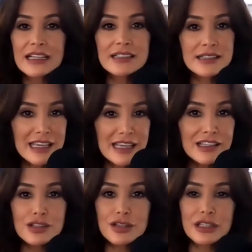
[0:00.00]
Zeke
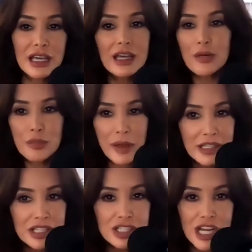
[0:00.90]
is looking
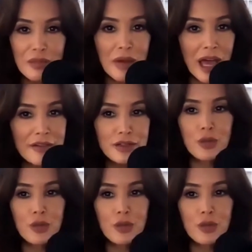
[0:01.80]
best shape ever.